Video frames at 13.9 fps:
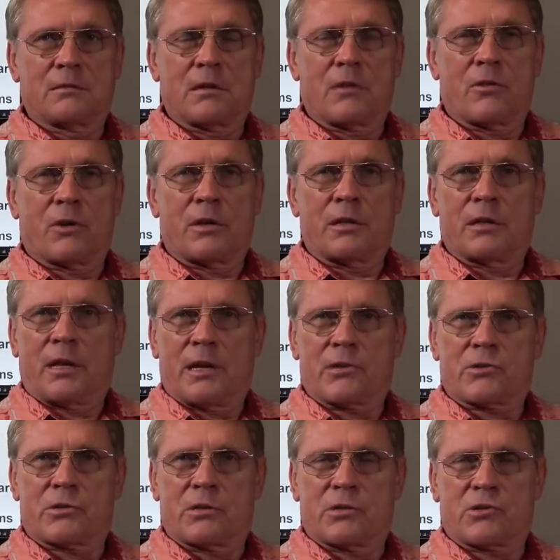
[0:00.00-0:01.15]
I thought in the
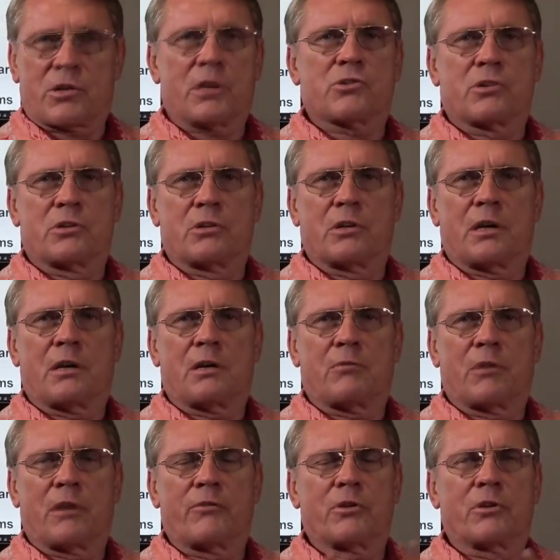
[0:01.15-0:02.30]
last discussion, uh,
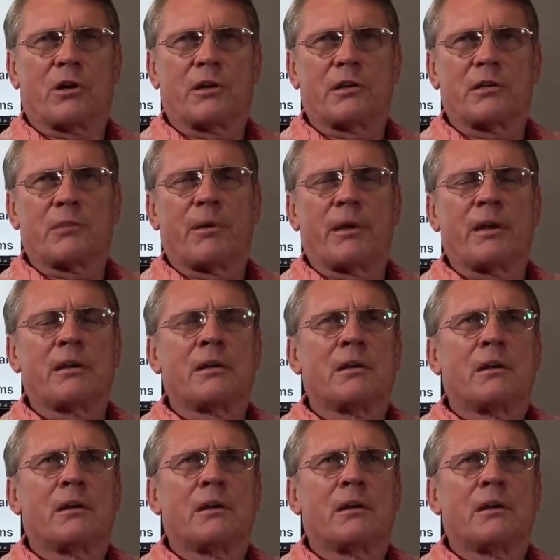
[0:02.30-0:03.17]
whatever you called it, debate,